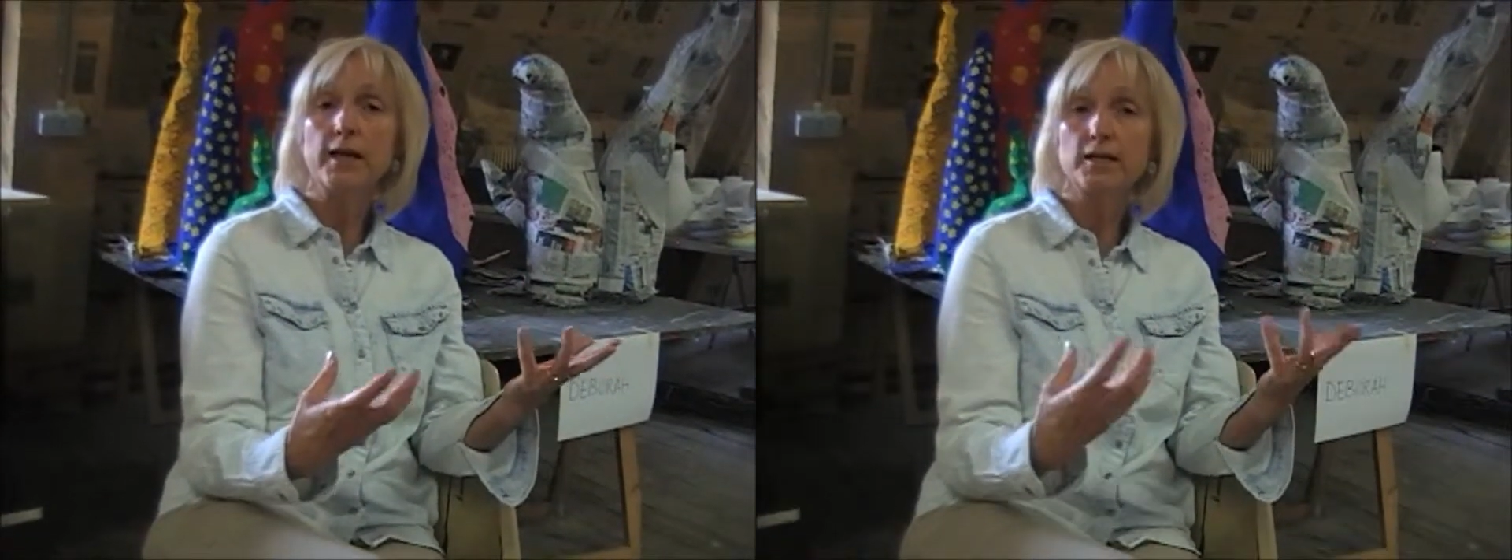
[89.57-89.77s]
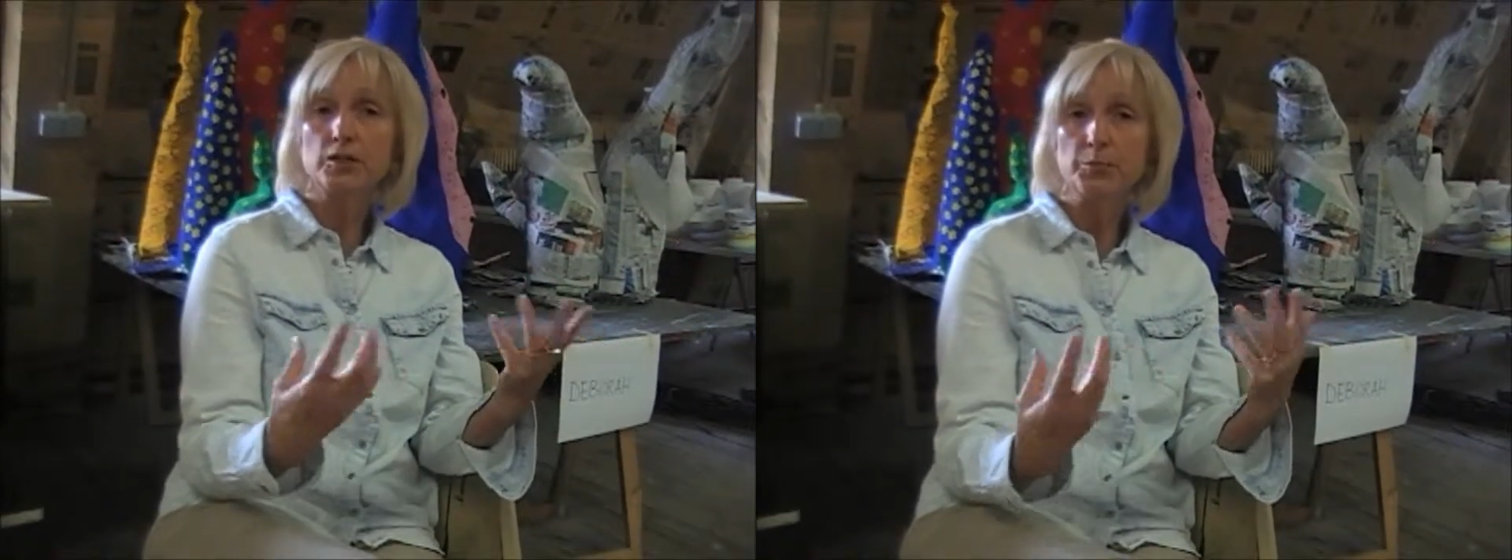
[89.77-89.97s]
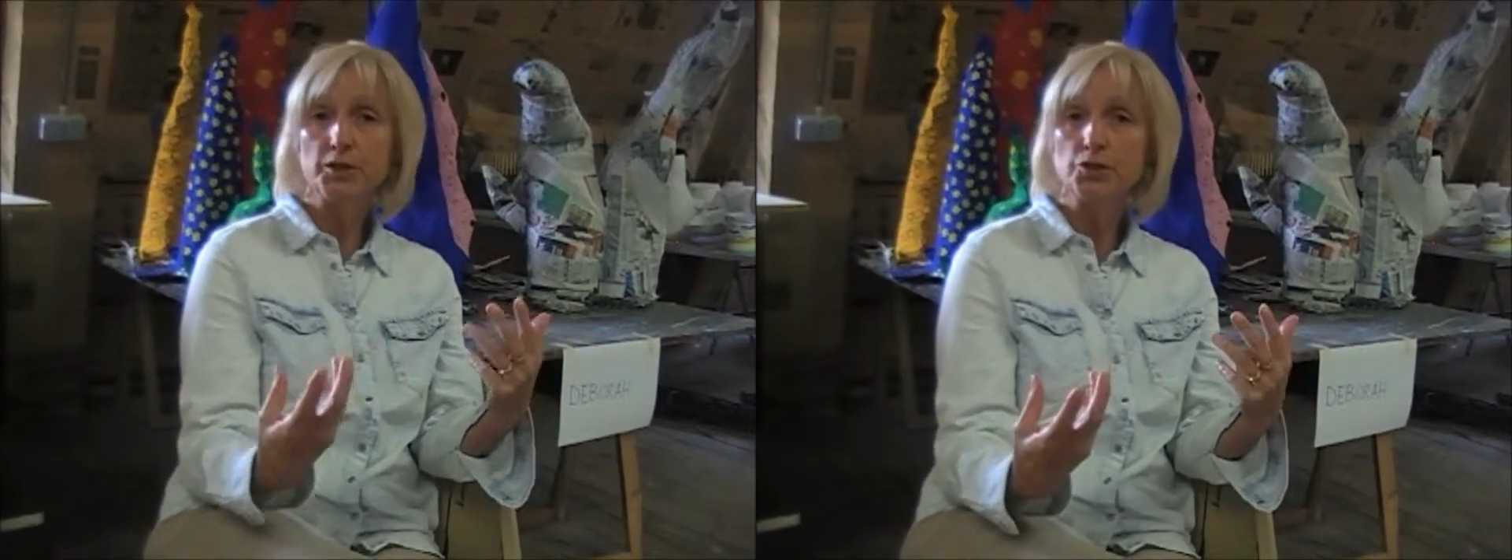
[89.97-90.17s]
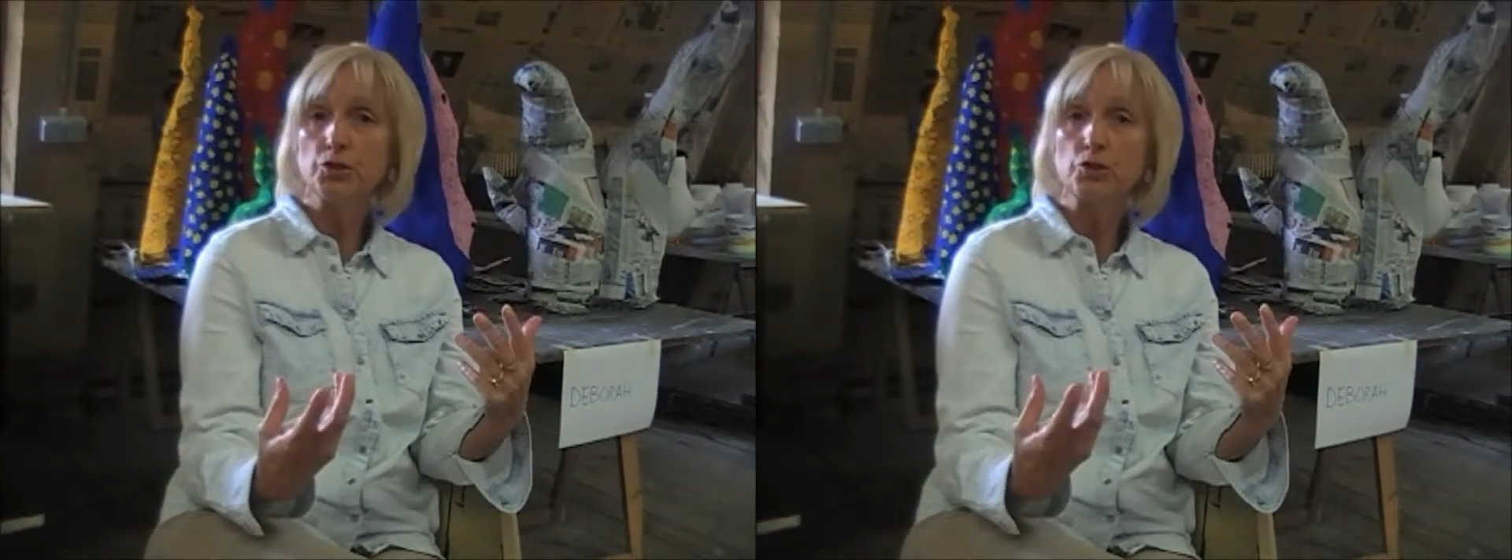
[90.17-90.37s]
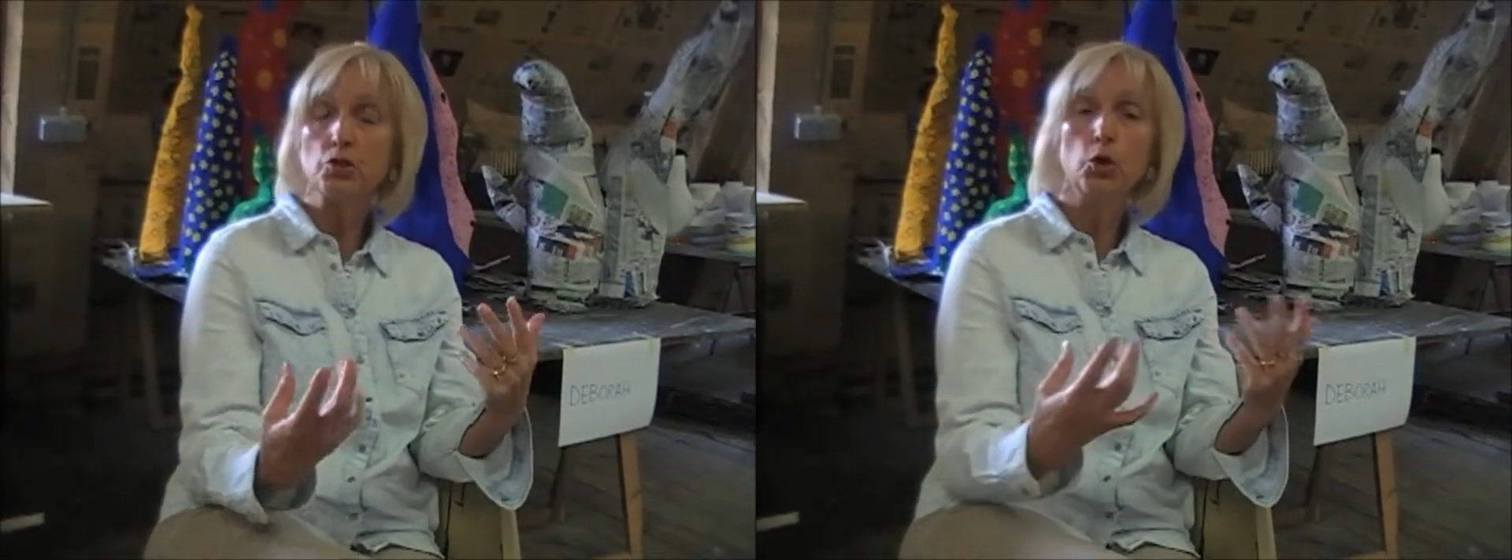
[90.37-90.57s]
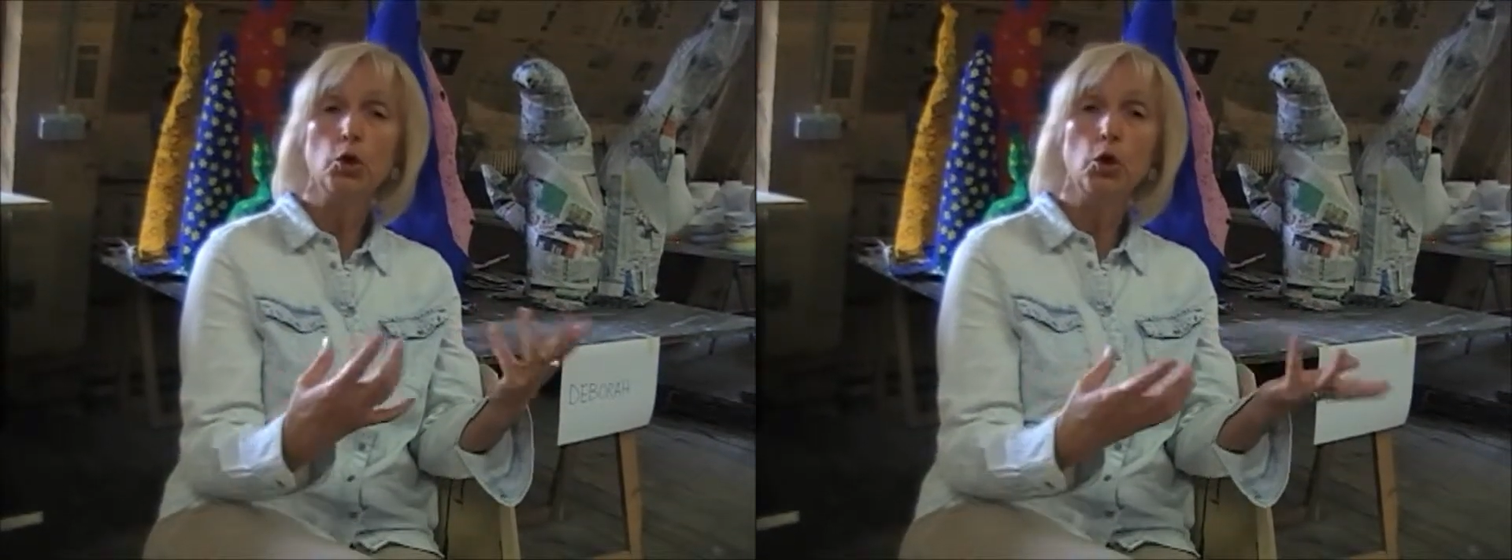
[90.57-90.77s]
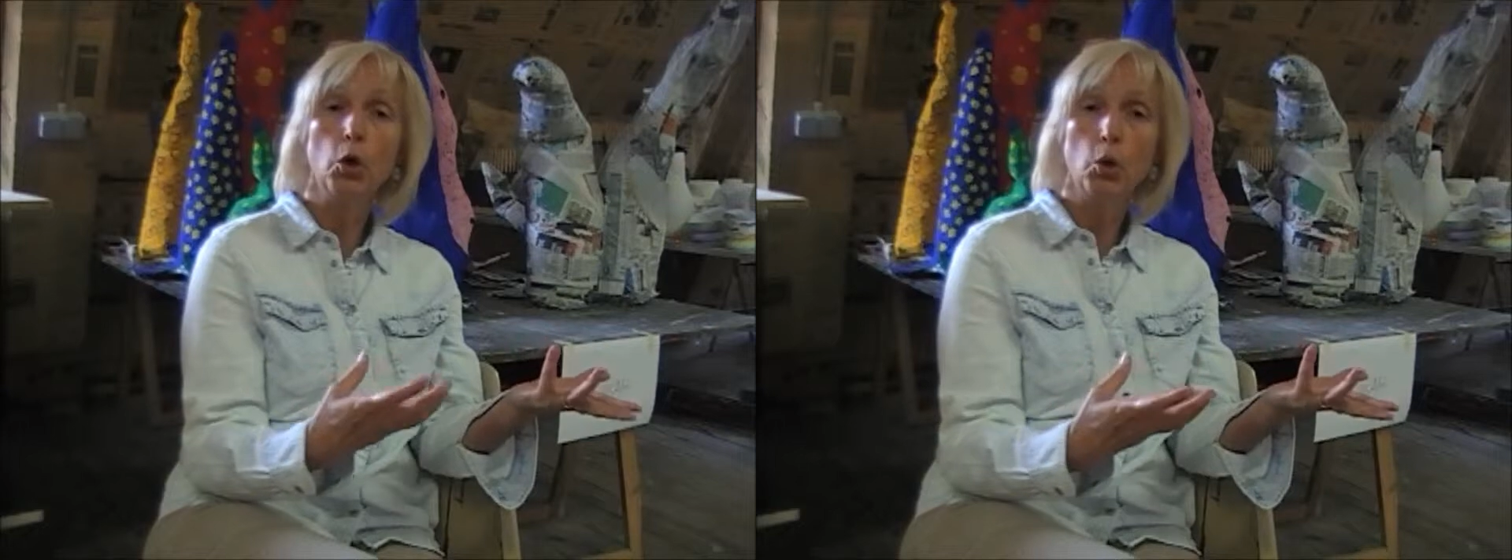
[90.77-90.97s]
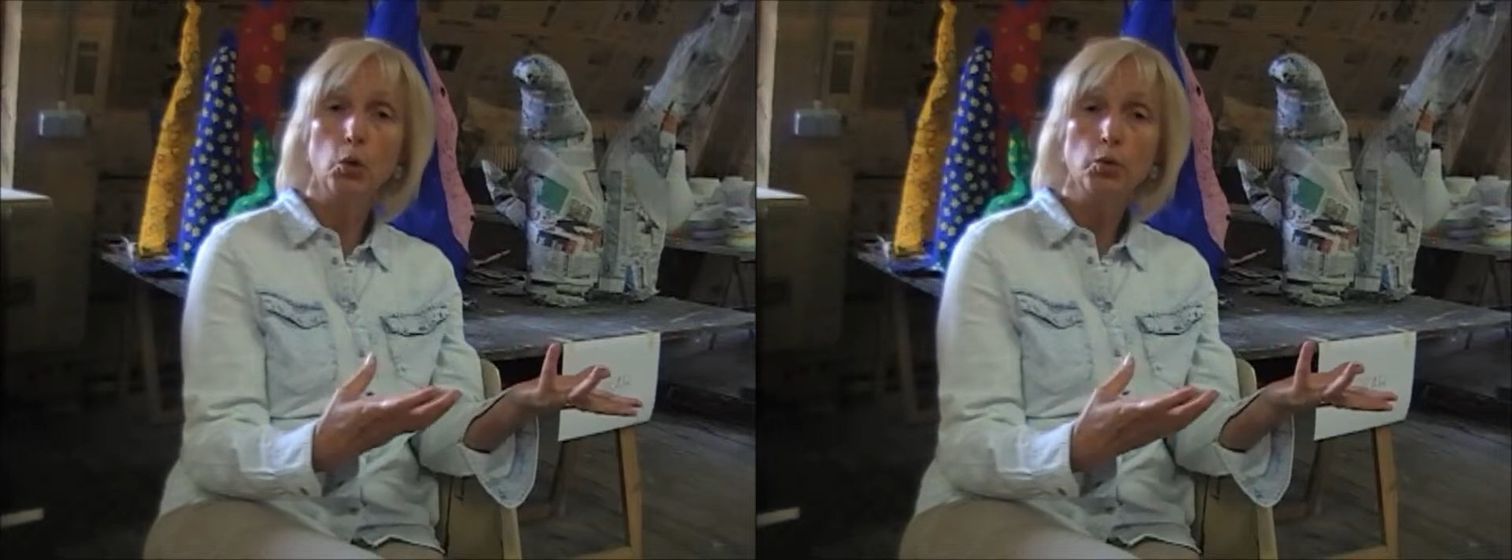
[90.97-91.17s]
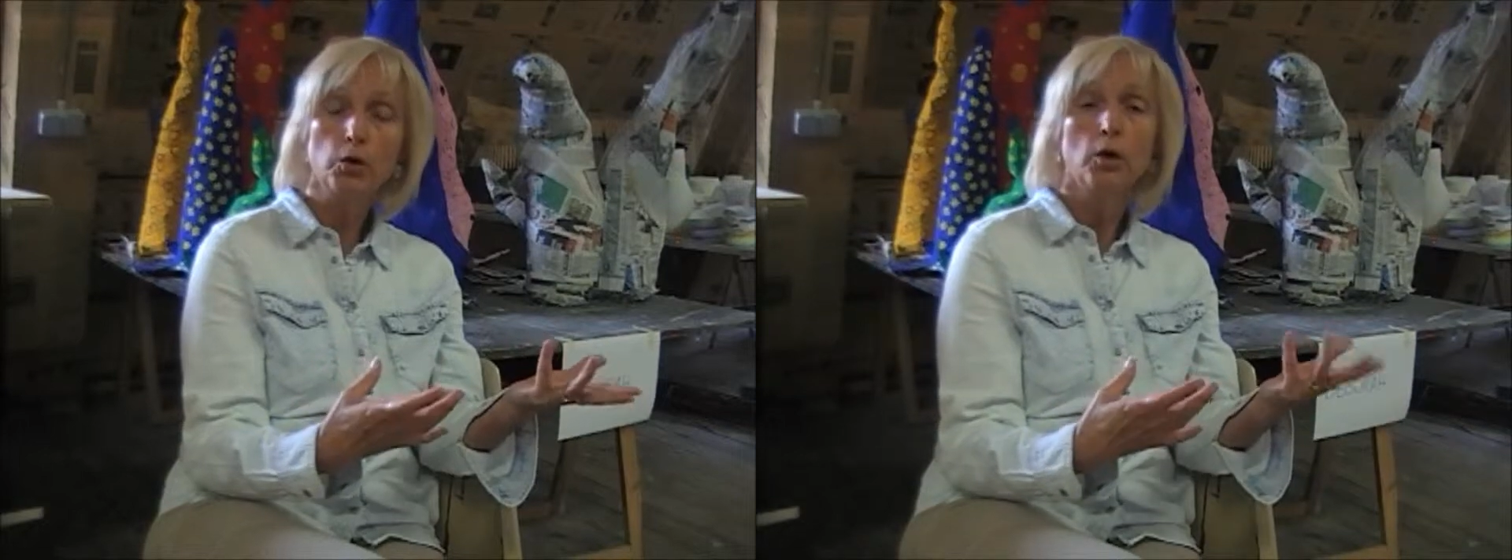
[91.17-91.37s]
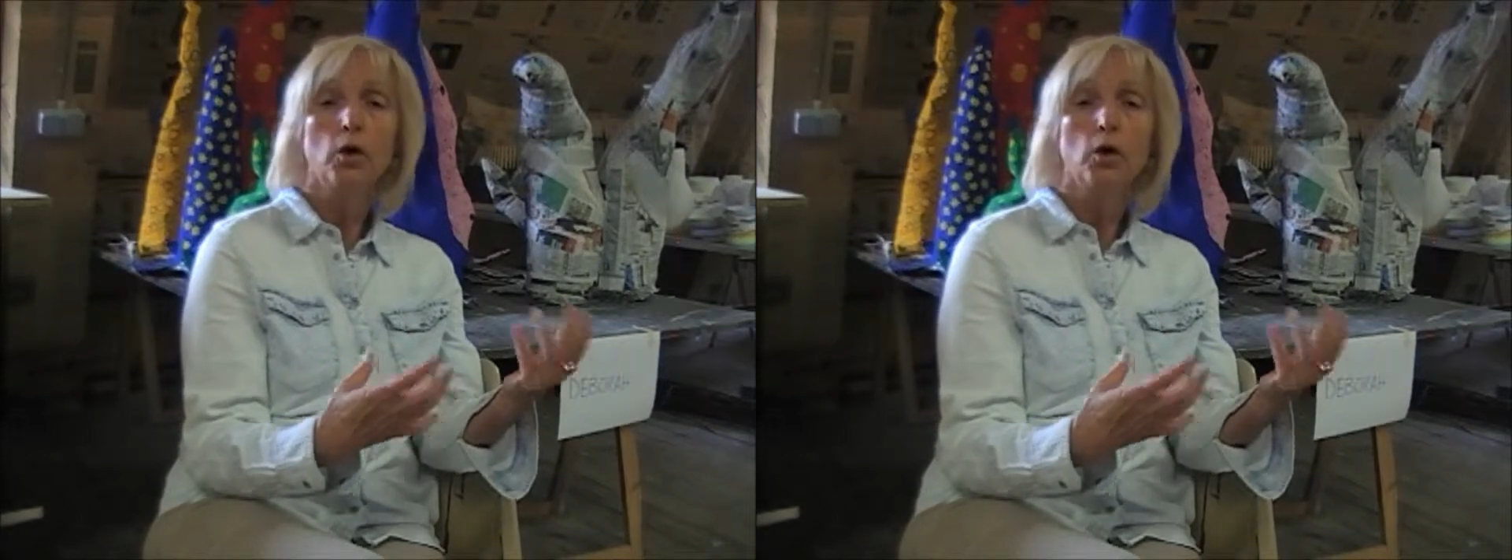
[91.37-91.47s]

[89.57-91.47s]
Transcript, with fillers: exhibitions alone